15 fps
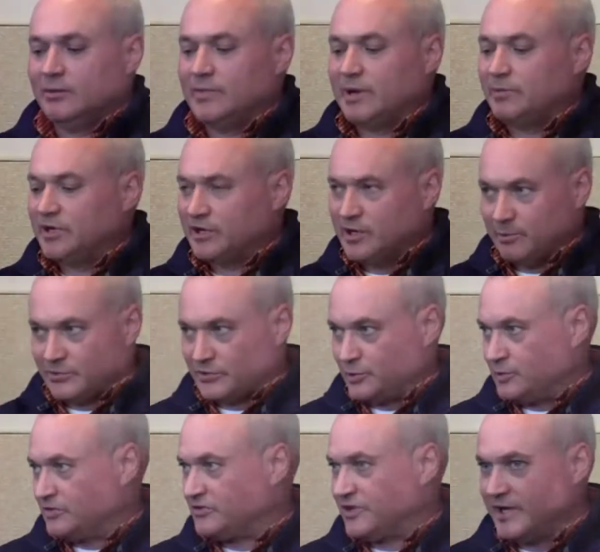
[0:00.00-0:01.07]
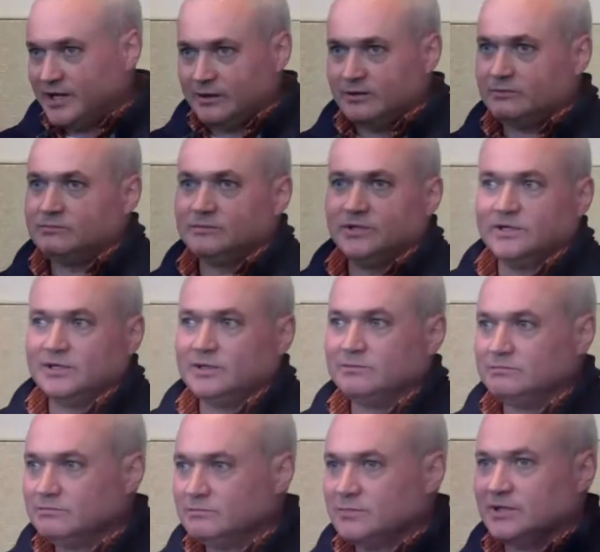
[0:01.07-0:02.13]
Maybe it comes through the state.
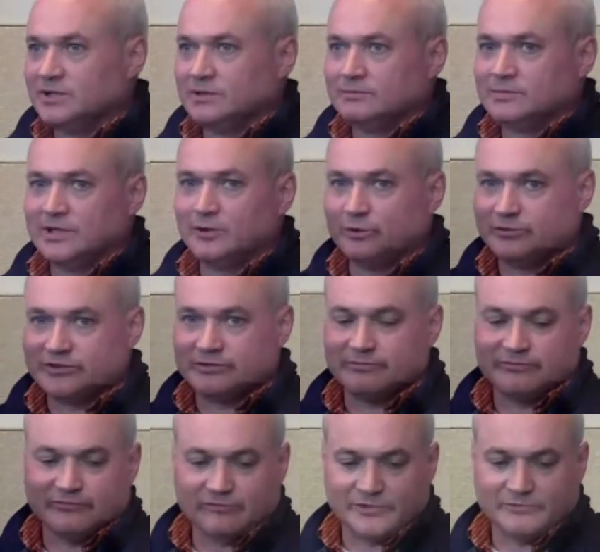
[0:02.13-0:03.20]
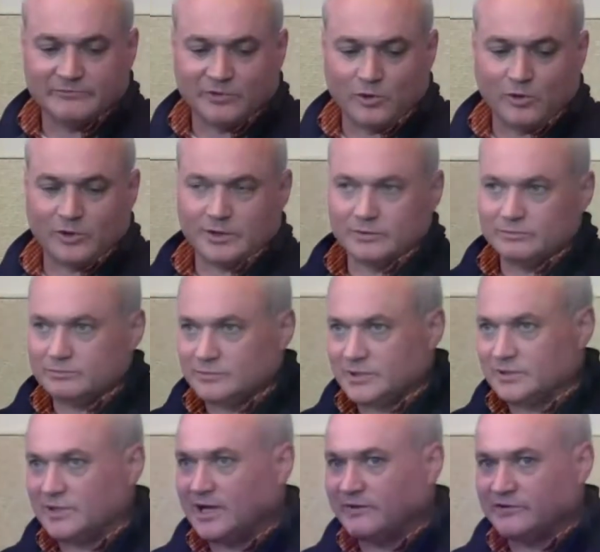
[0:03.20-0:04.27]
I was in Florida,
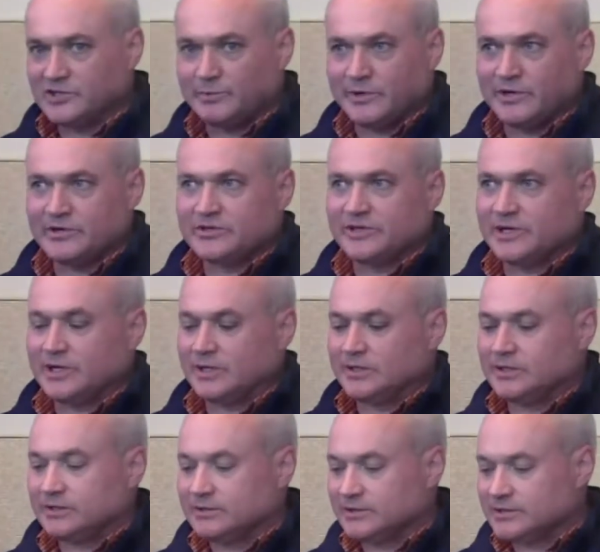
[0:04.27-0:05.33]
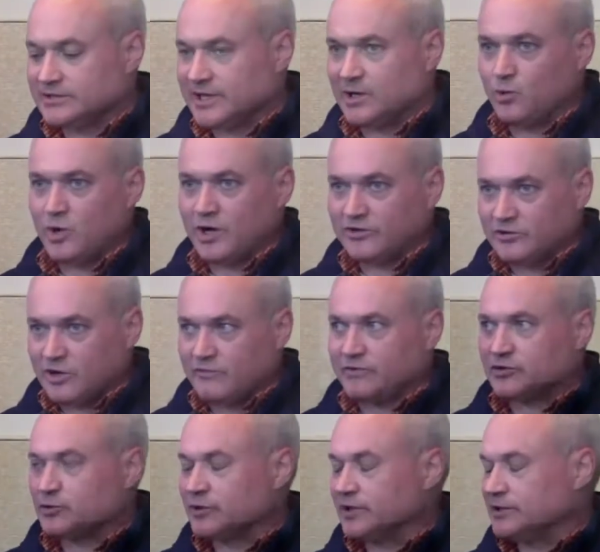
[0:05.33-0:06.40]
a lot of experience there. The state watch
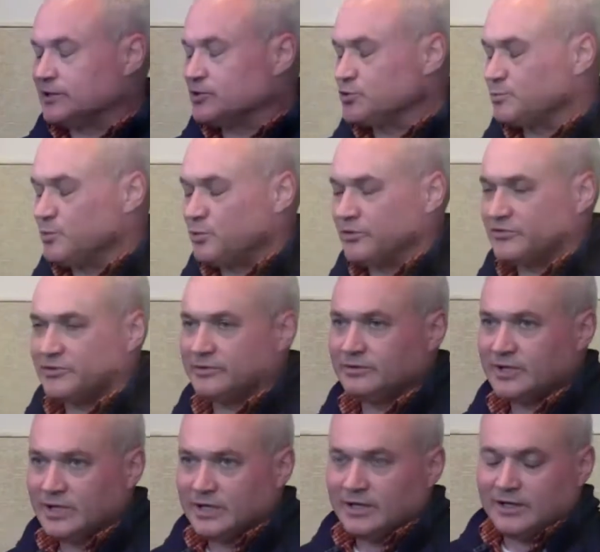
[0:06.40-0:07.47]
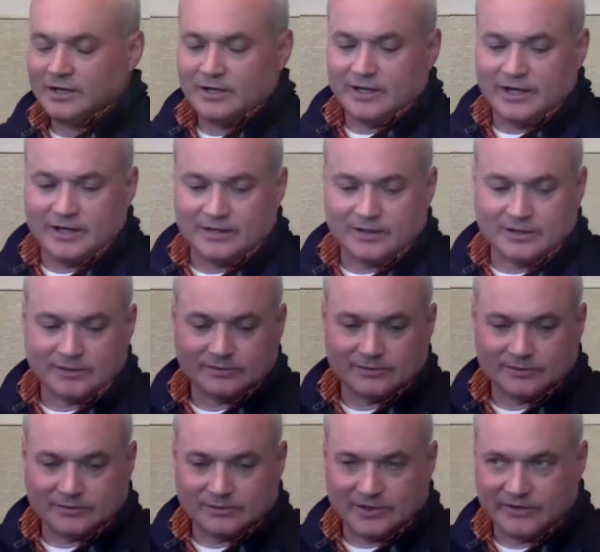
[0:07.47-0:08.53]
office will get those reports and
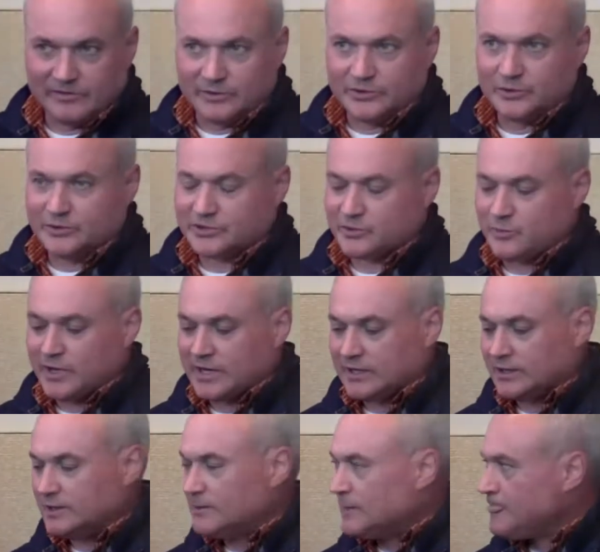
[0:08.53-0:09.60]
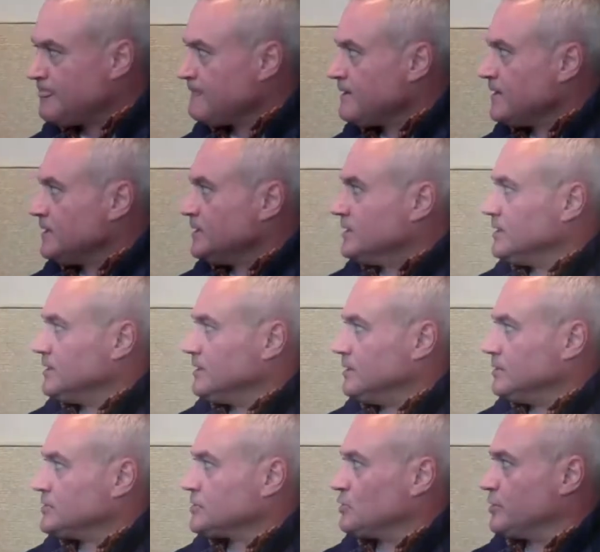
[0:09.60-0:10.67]
give them to us directly.
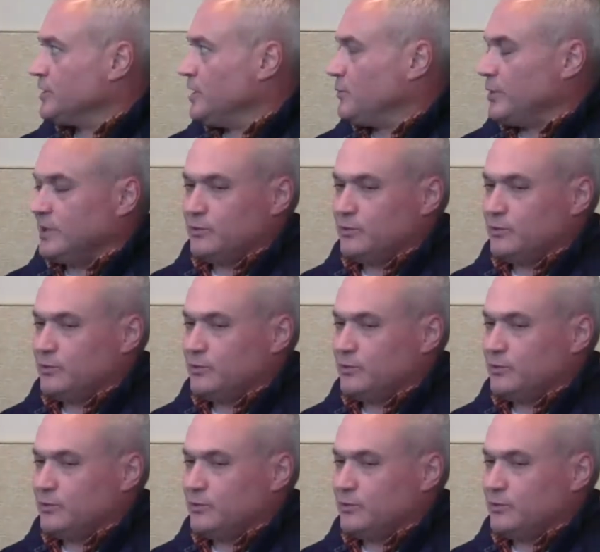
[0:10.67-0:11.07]
So again,